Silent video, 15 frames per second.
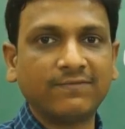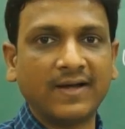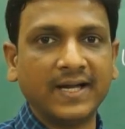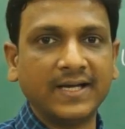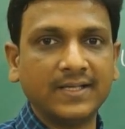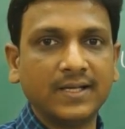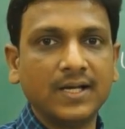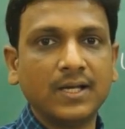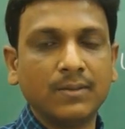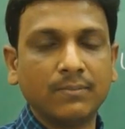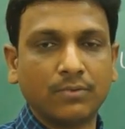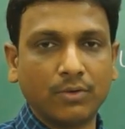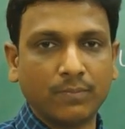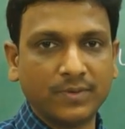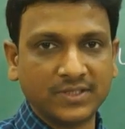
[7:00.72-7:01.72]
find
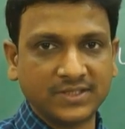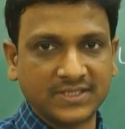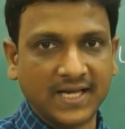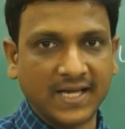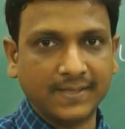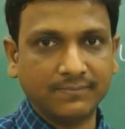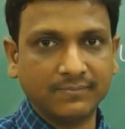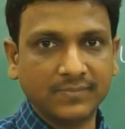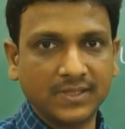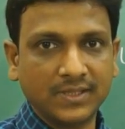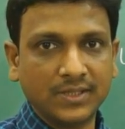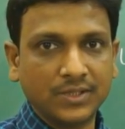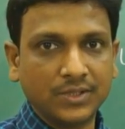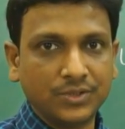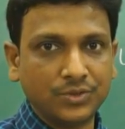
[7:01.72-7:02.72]
proper time
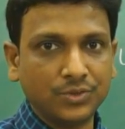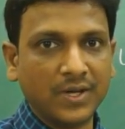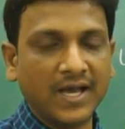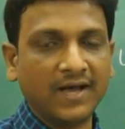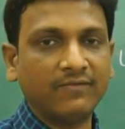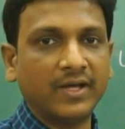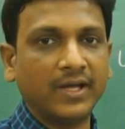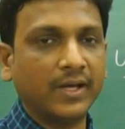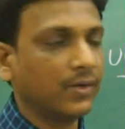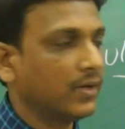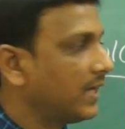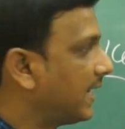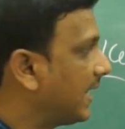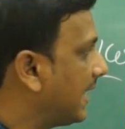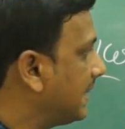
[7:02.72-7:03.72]
to have a
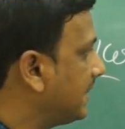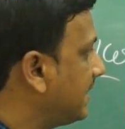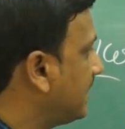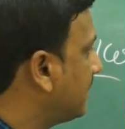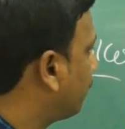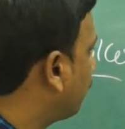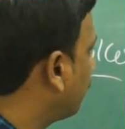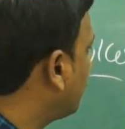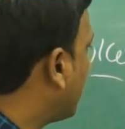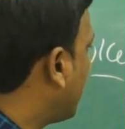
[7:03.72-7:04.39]
healthy food